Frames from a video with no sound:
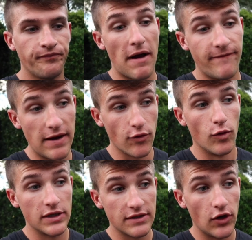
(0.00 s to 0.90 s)
My favorite
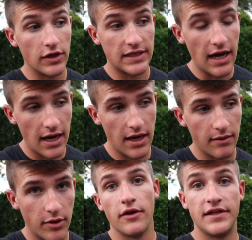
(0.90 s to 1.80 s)
ones of all
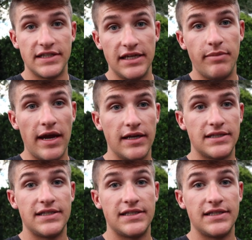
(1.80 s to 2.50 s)
time are the Z-bait